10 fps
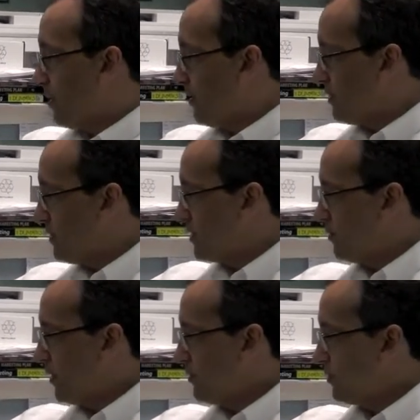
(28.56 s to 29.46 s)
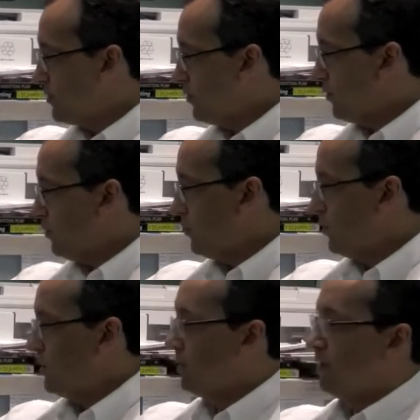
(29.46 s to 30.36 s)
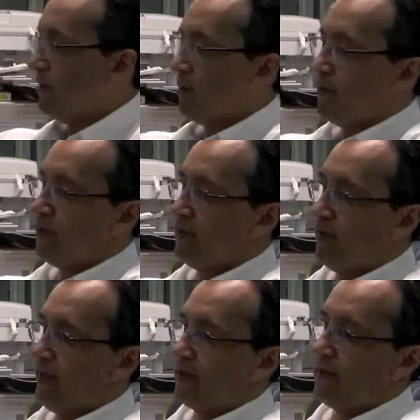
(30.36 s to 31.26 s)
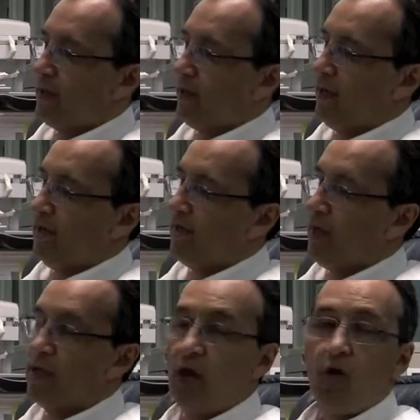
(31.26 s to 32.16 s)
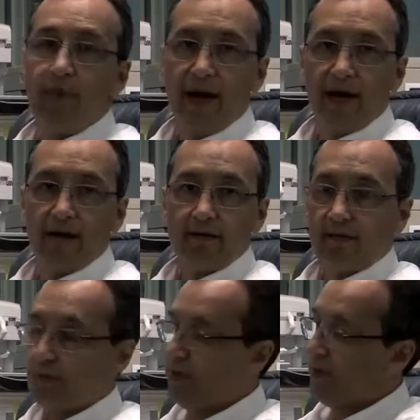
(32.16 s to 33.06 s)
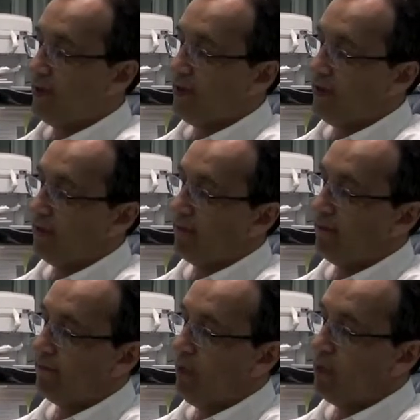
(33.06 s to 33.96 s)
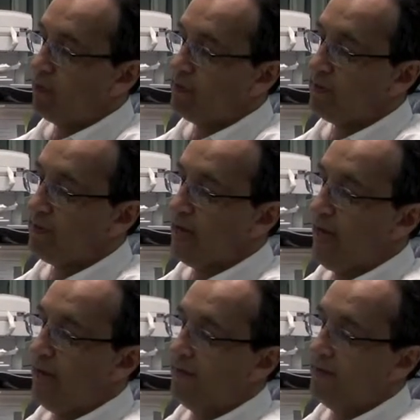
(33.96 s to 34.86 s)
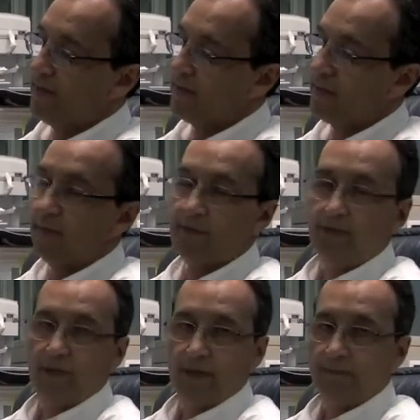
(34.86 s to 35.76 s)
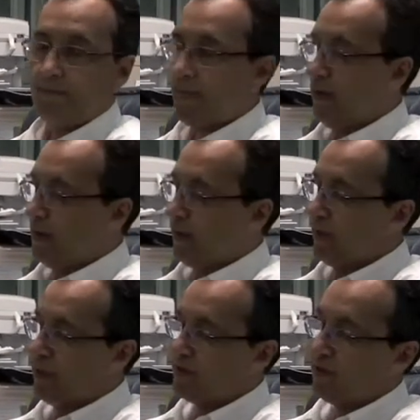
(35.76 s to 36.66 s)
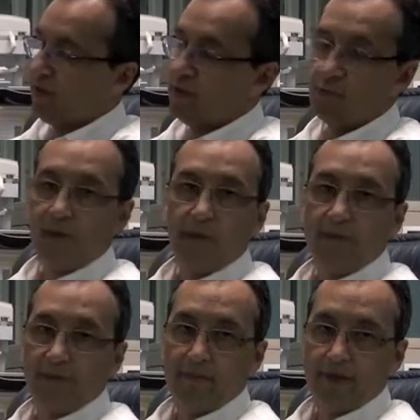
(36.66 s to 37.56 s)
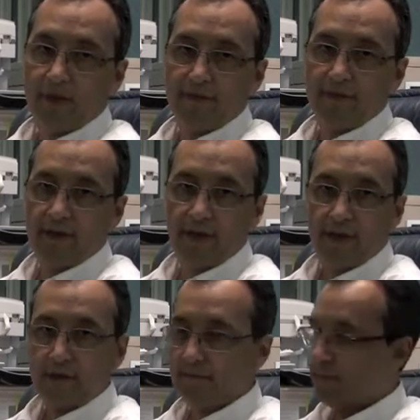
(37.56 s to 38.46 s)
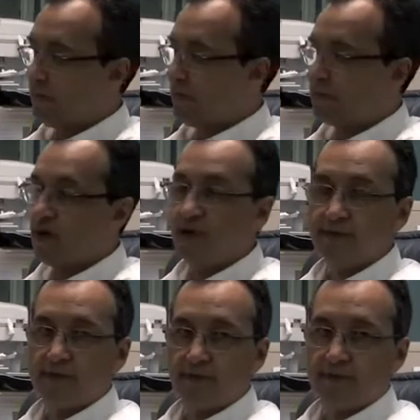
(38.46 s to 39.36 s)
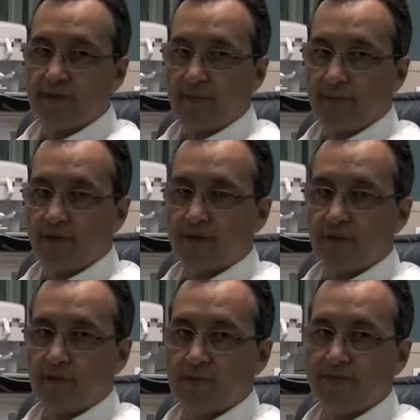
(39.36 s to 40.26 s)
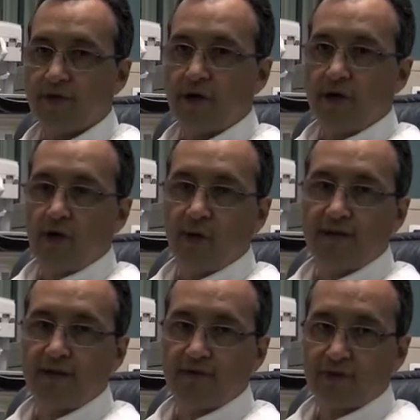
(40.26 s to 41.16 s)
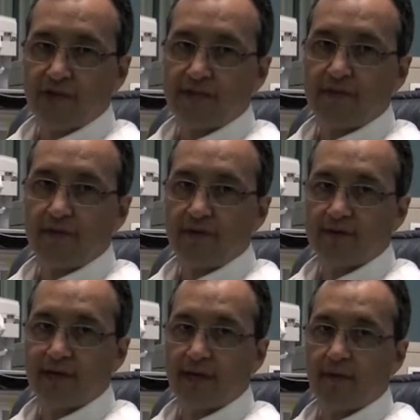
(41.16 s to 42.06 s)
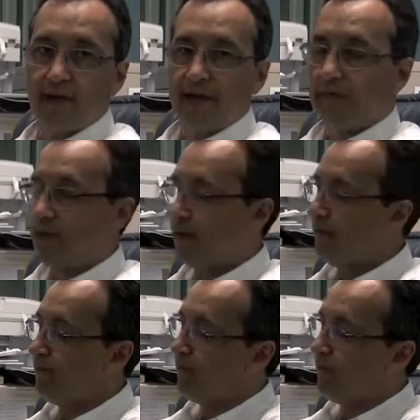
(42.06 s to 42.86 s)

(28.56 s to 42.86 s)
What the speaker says: This is supposed to depict a low back with the bones and the disc in between, but this could as well be a model of the neck. The concept is similar in terms of what gives rise to most neck and back pain.